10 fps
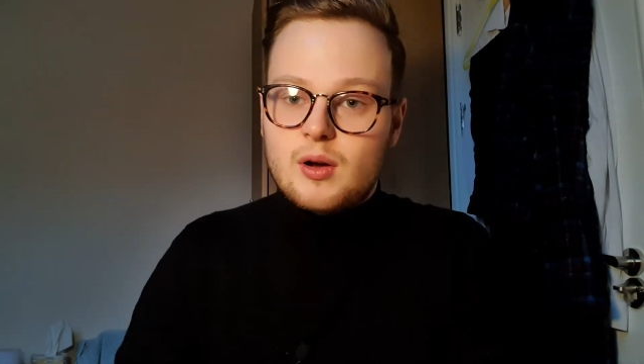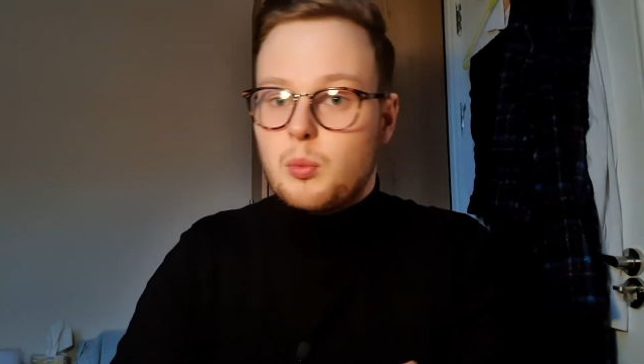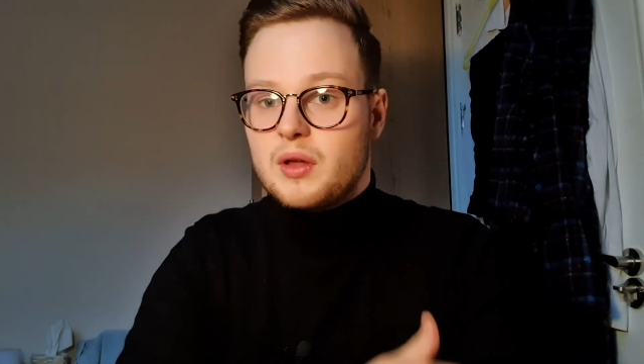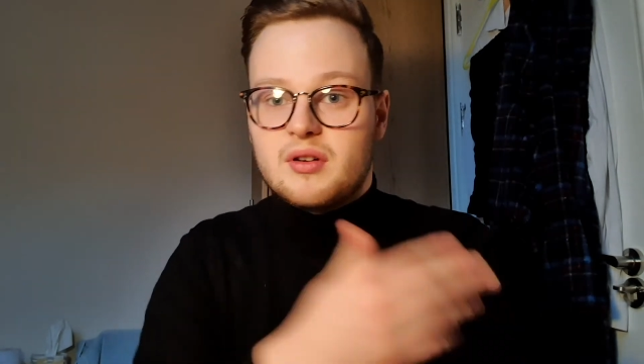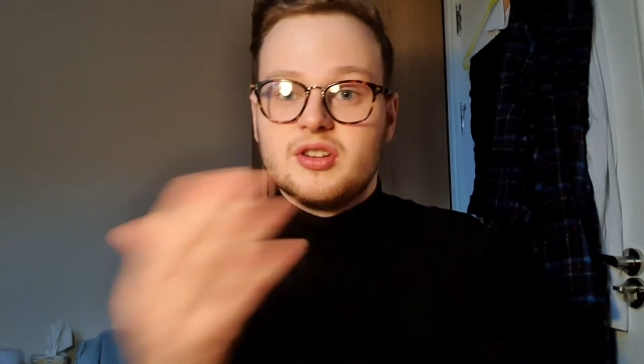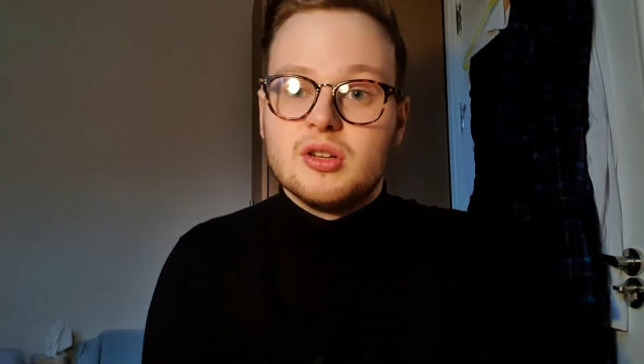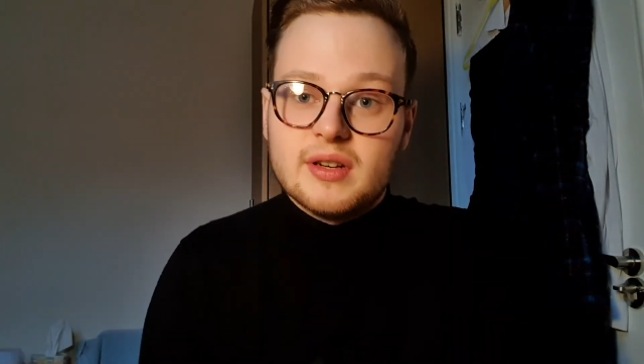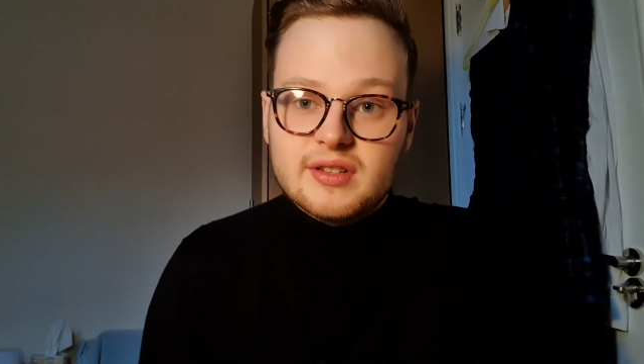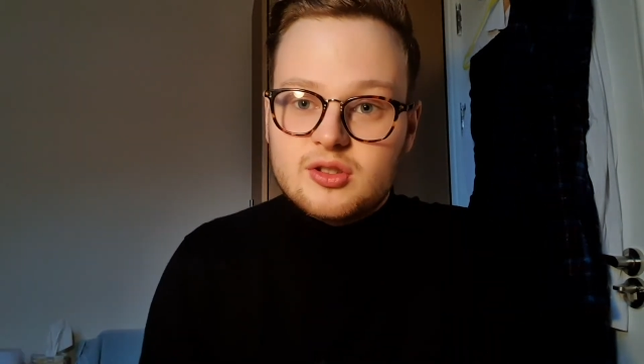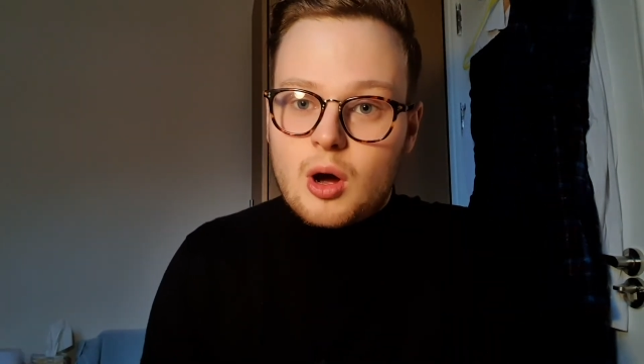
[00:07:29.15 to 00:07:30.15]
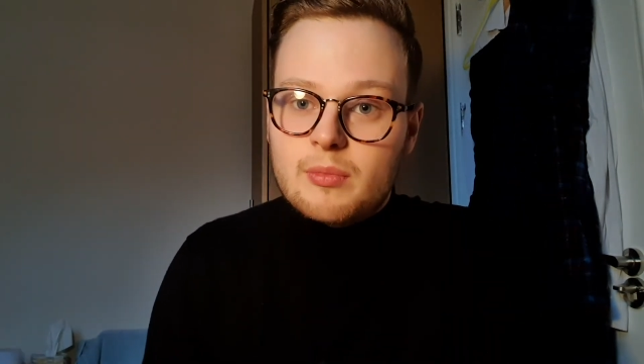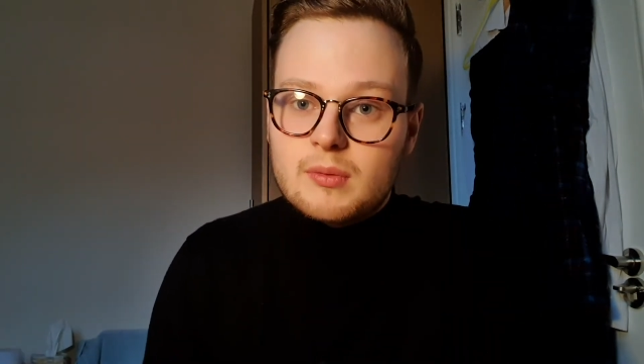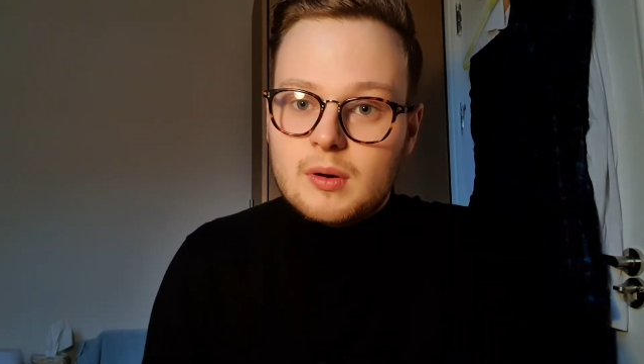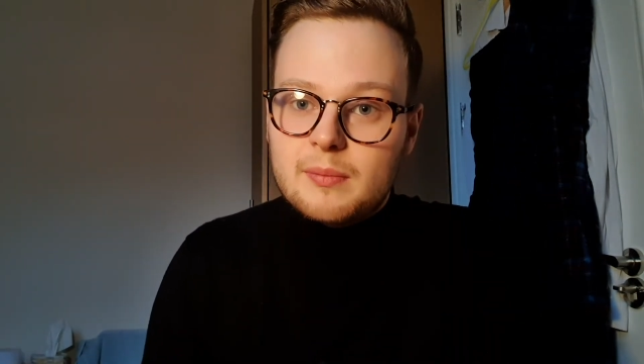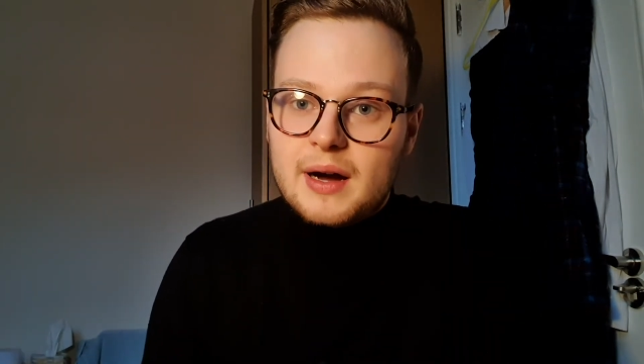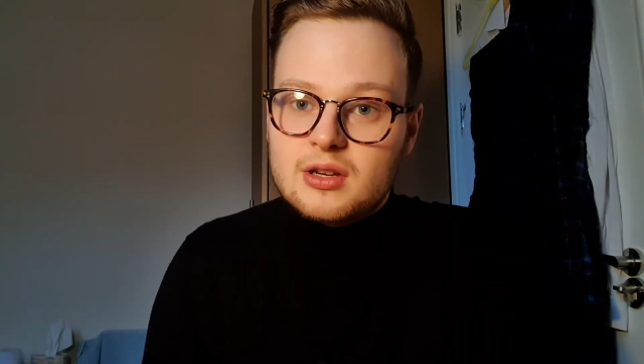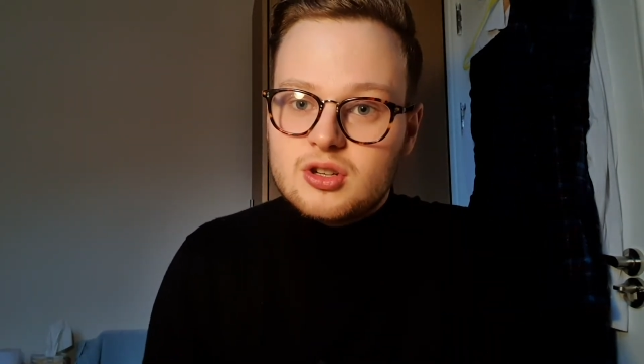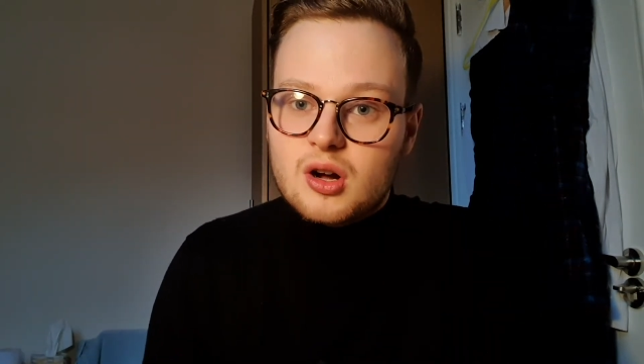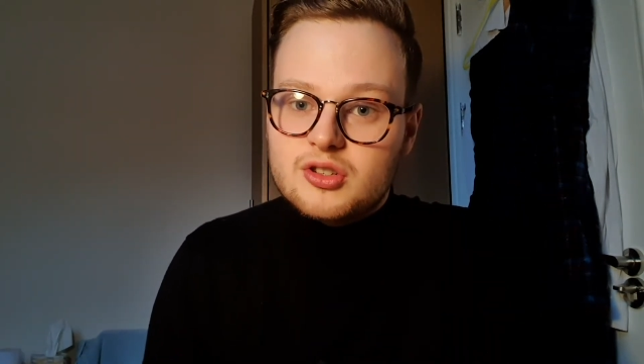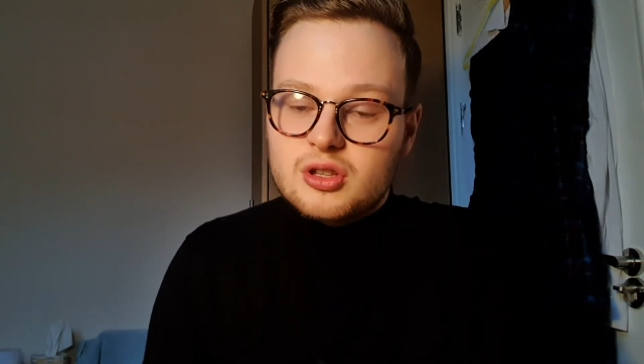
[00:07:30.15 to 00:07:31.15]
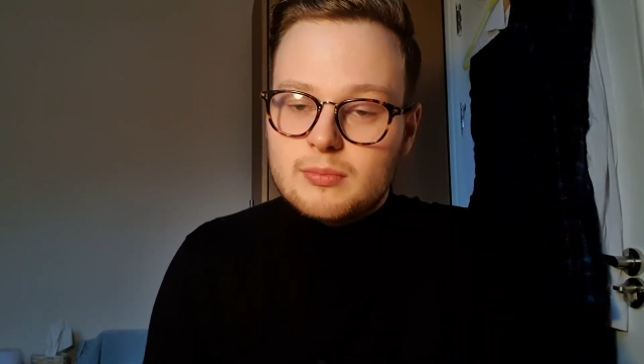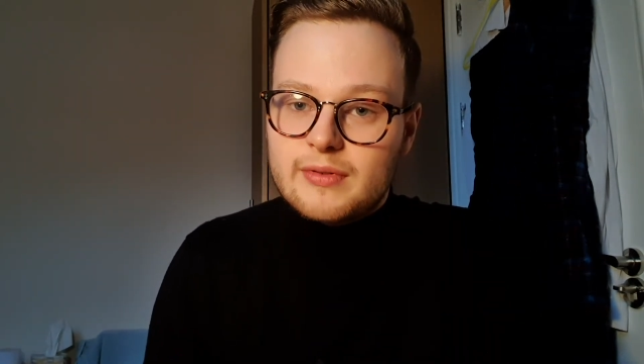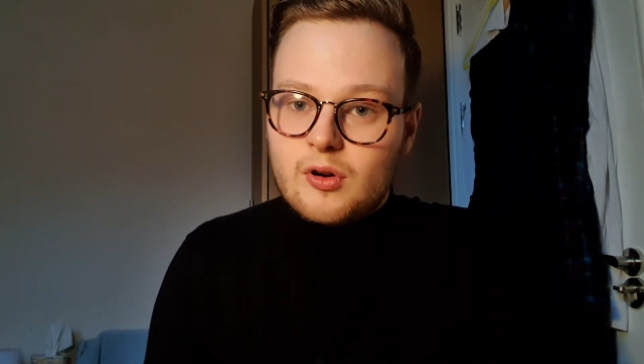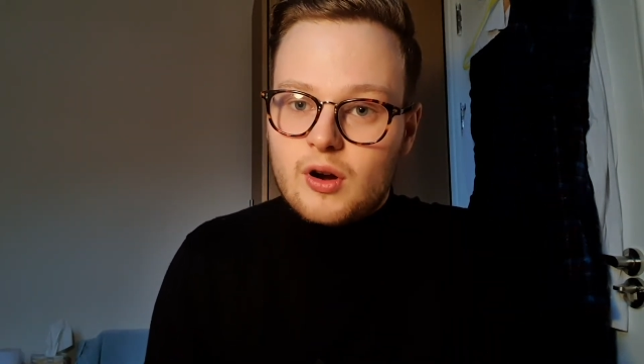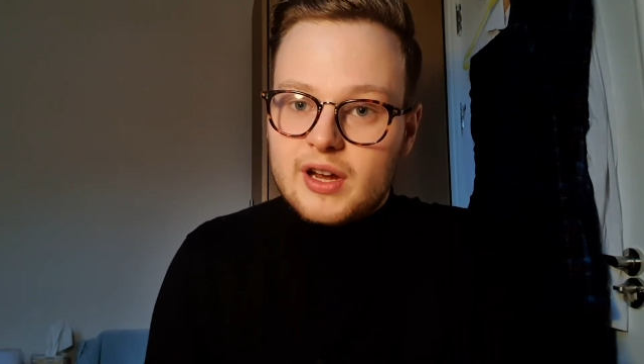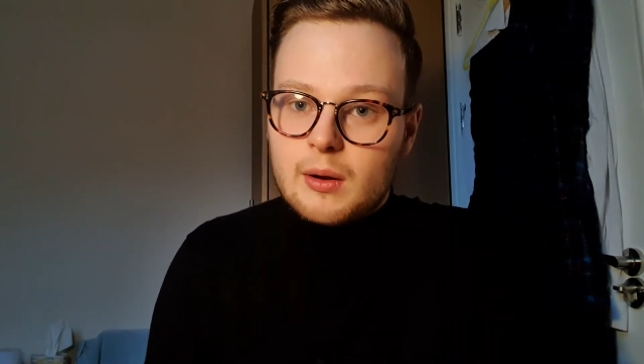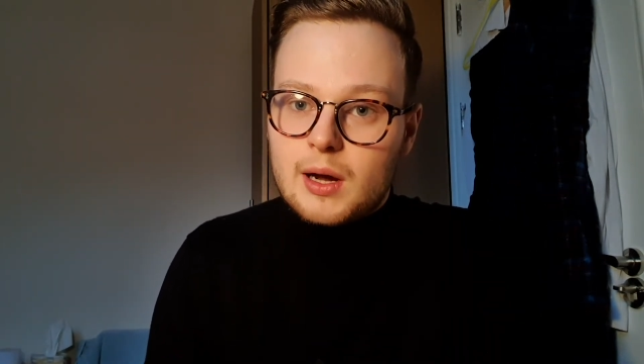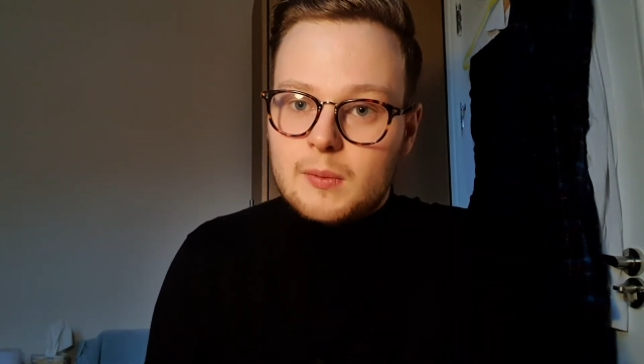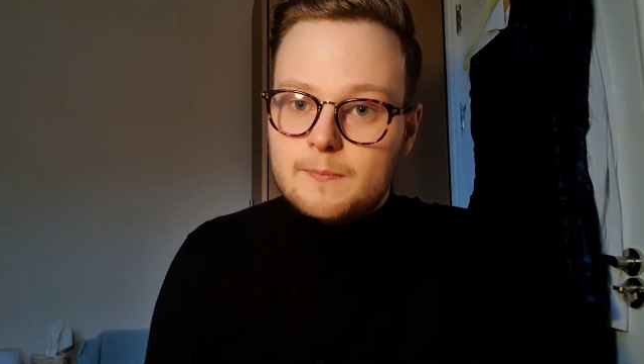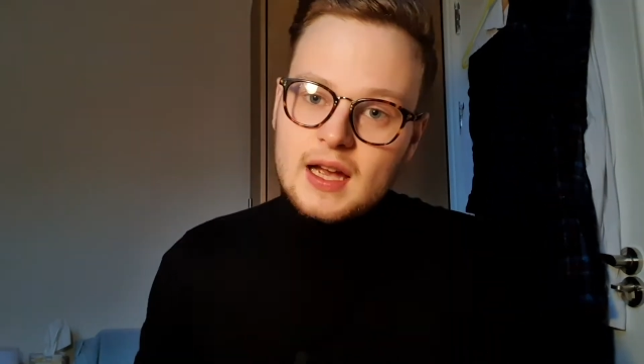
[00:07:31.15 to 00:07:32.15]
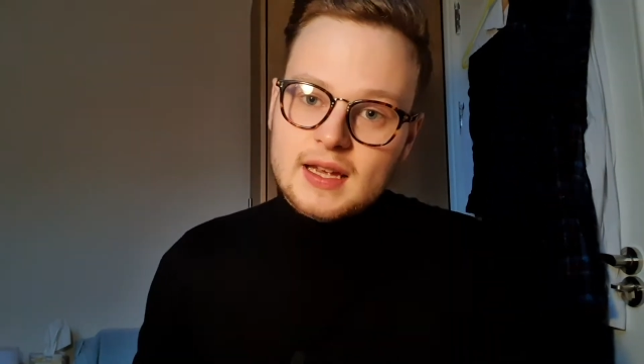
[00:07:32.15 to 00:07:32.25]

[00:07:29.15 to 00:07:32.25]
and whether I do need to top them up by charging them before I go out.